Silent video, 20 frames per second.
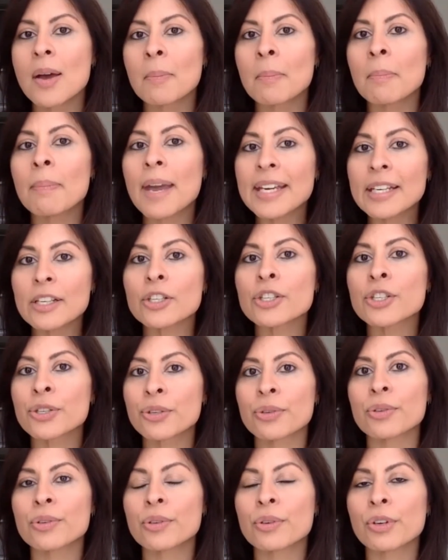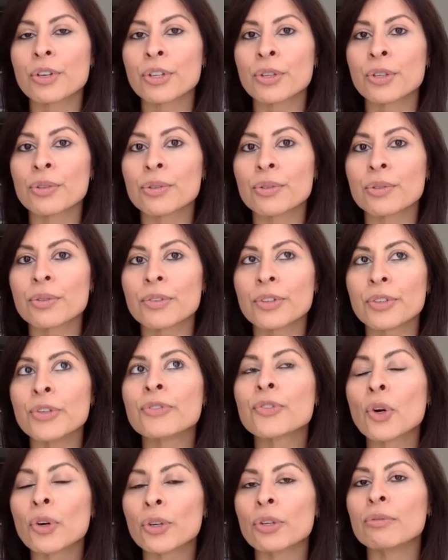Make sure
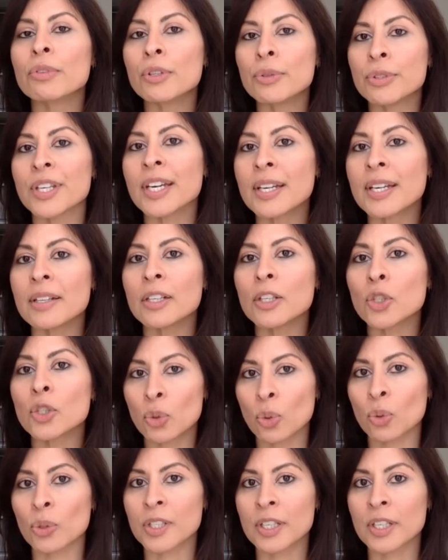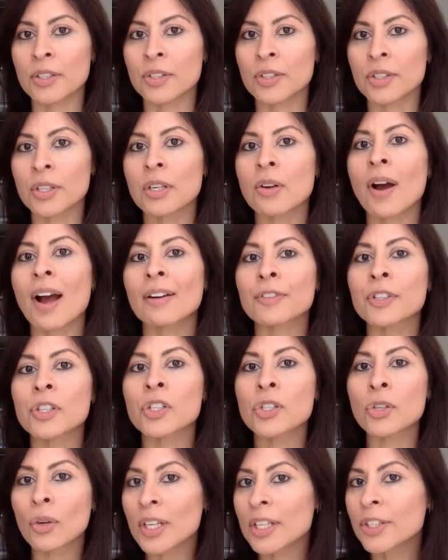you've got your routine sorted. Have a
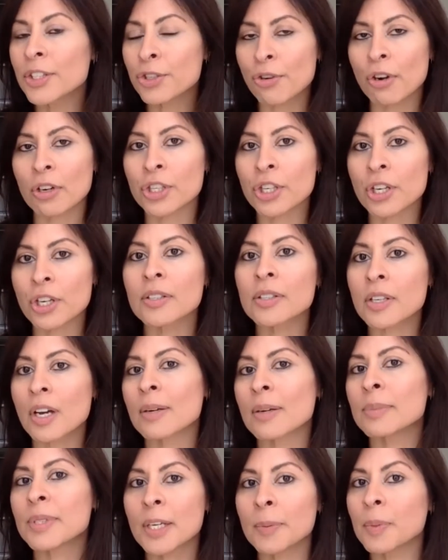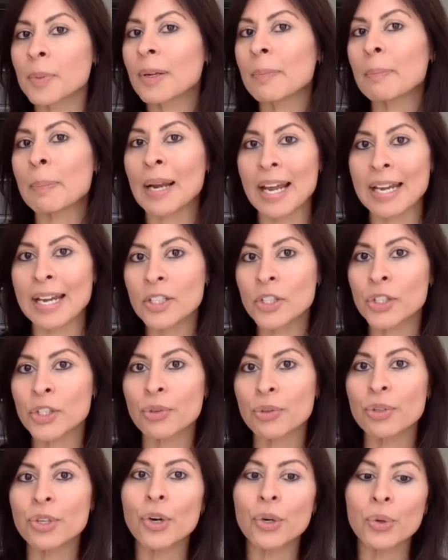solid structure and timetable in place so
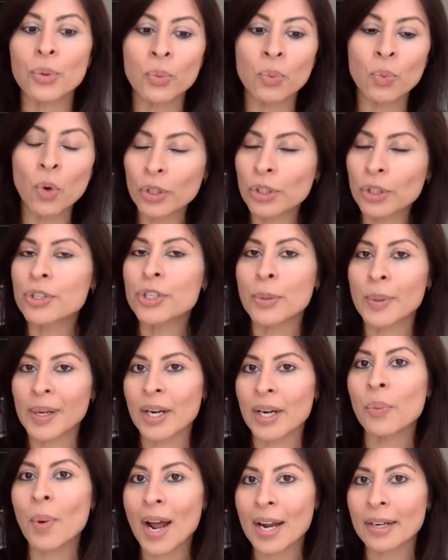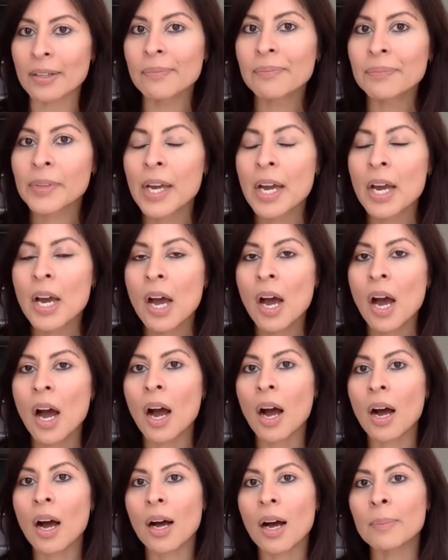you know what you're doing and when.
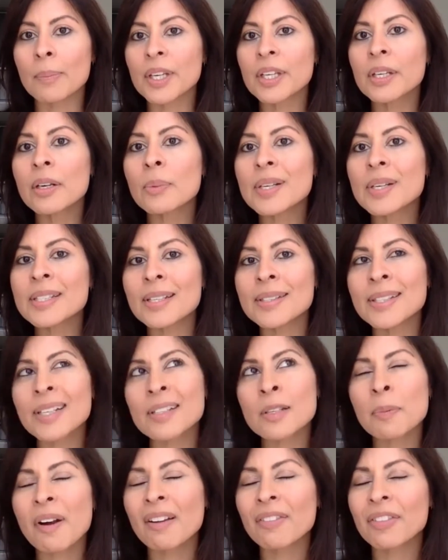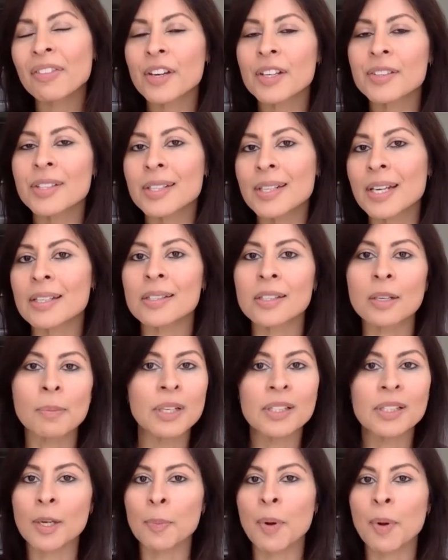We say it takes around 30 days to
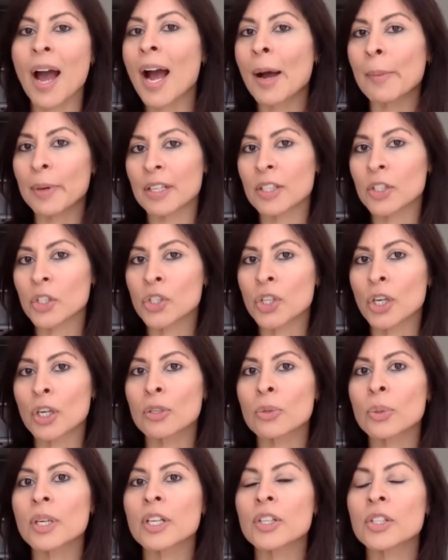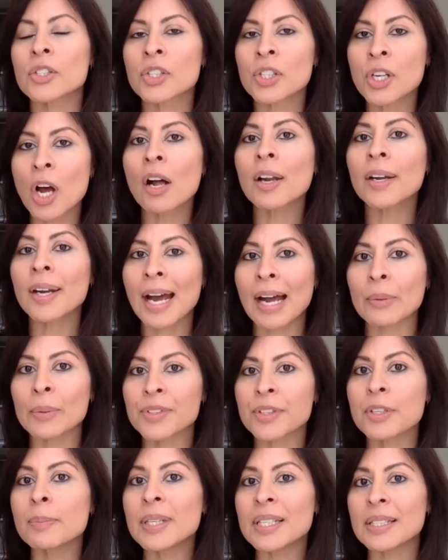build up a habit. So start now
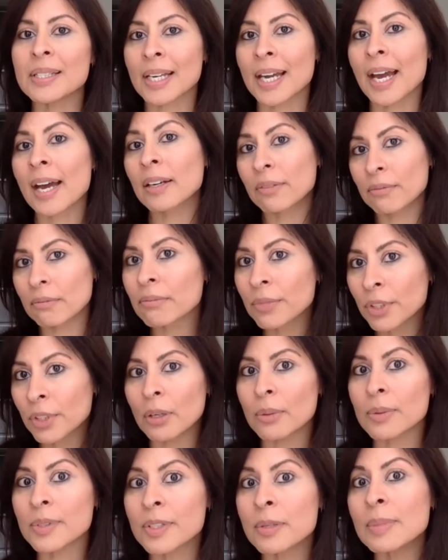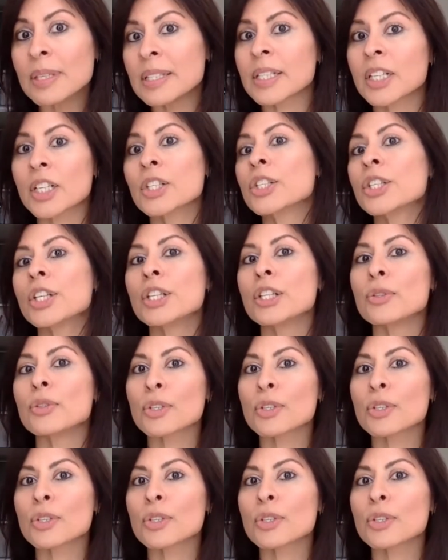as you mean to continue.